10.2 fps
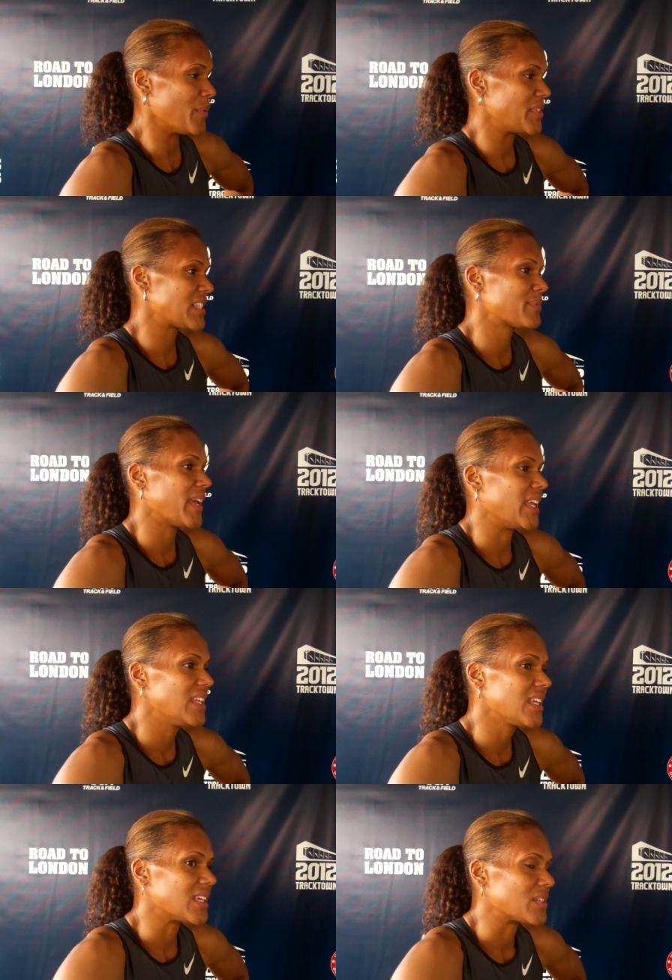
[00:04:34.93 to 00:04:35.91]
Just my
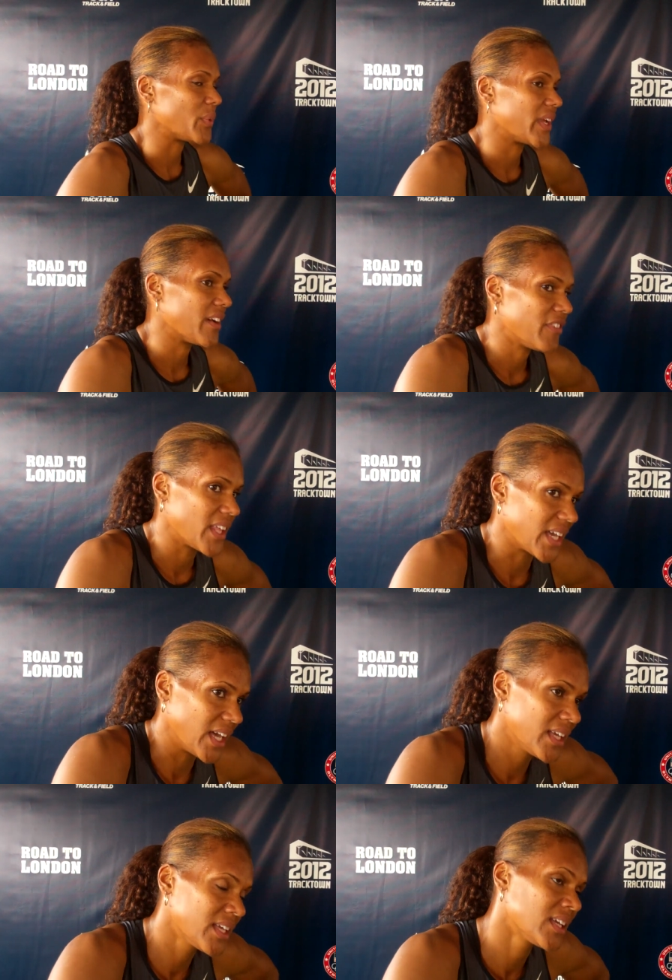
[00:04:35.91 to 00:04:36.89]
ending is weak. I feel like
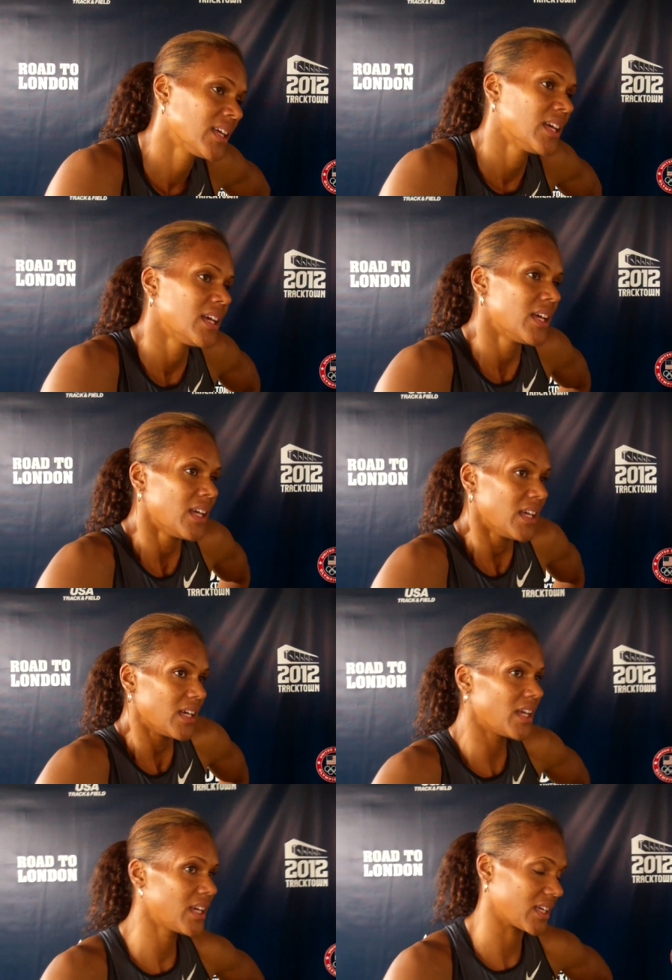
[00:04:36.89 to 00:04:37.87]
I
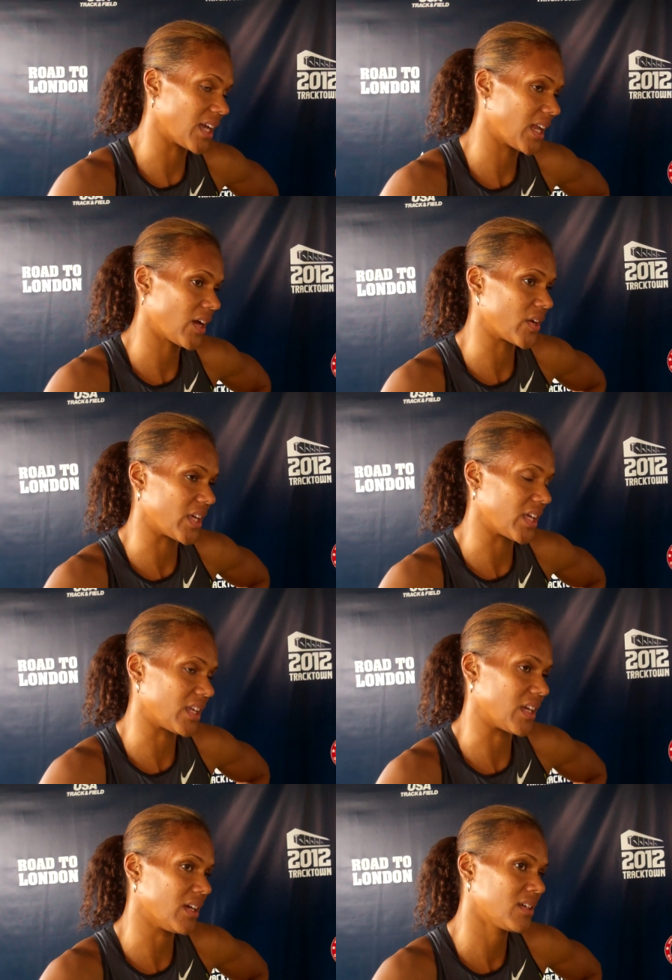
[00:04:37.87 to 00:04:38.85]
got out
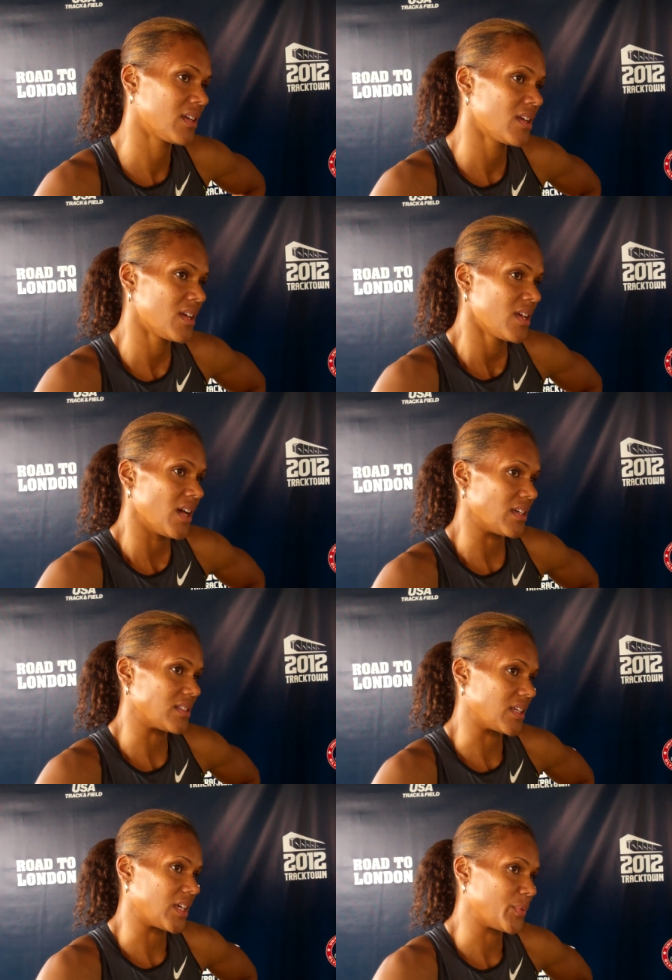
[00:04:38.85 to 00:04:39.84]
good. I was
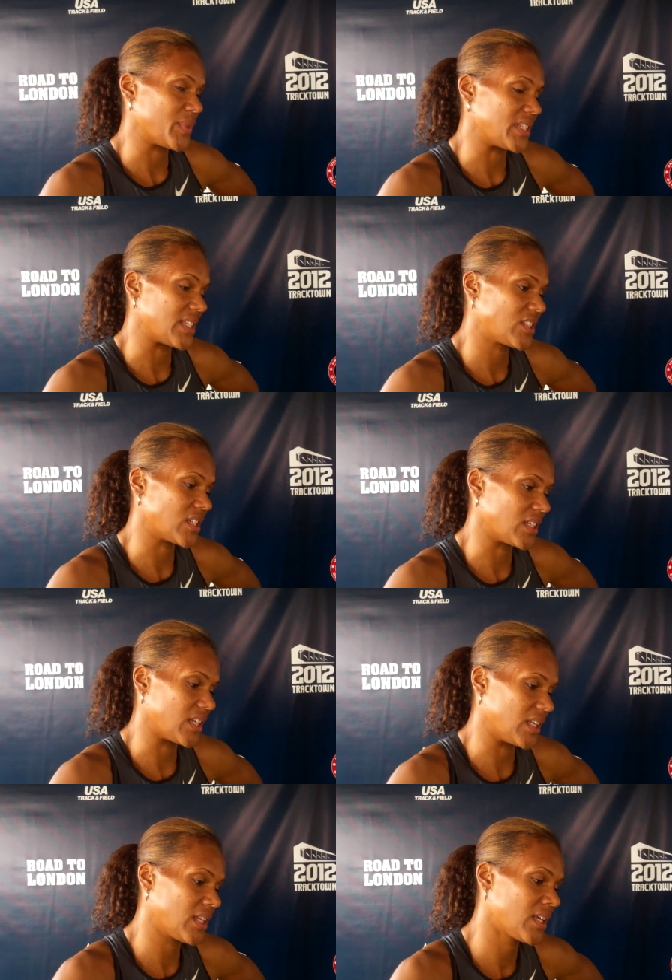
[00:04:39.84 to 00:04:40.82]
in good position,
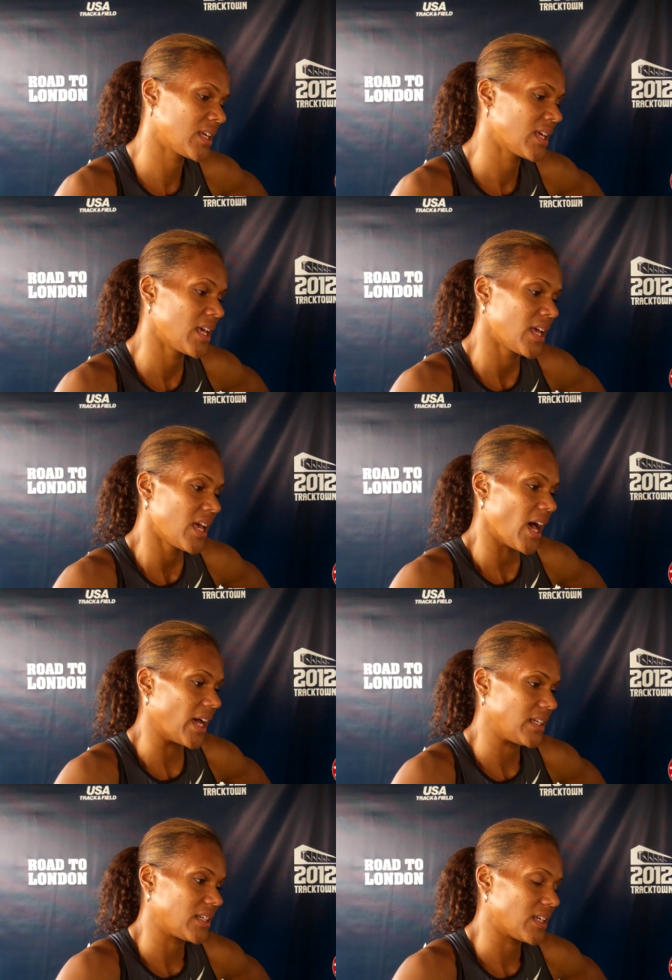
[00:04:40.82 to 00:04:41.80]
and
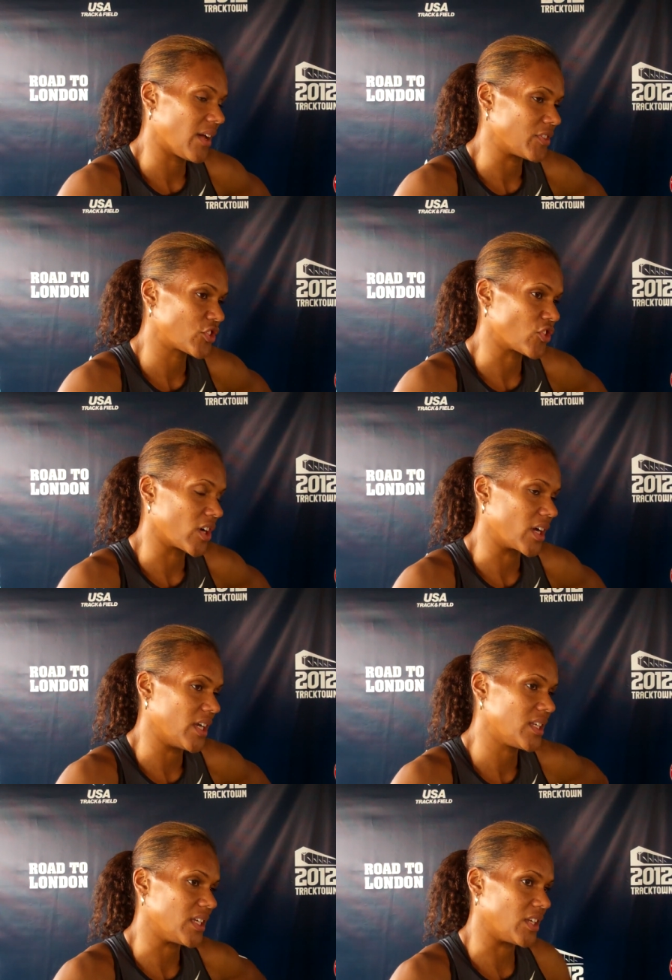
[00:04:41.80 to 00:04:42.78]
I need to have a stronger
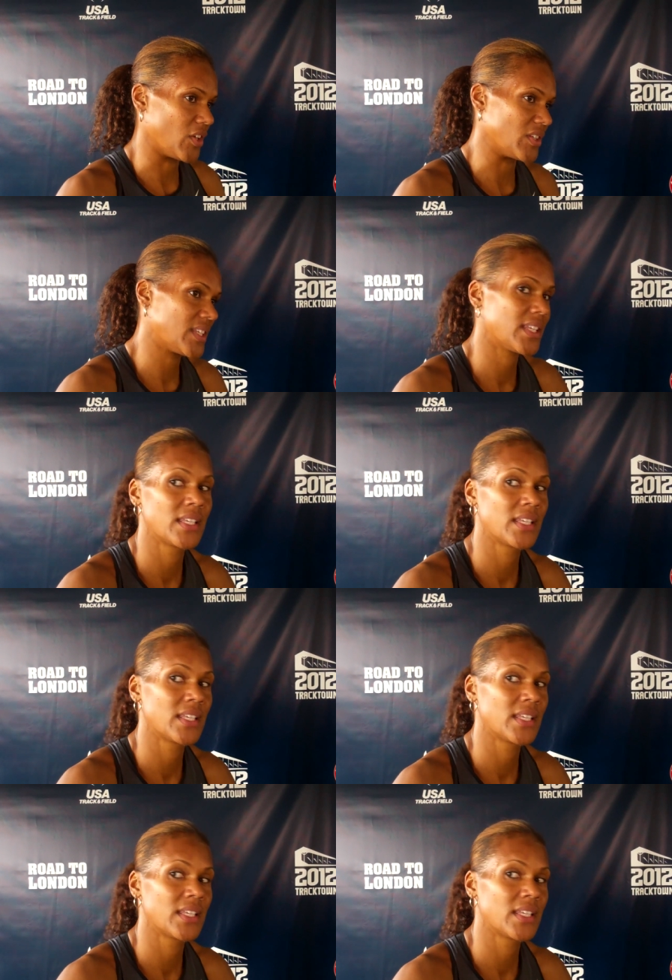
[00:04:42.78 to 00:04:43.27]
ending. You know, the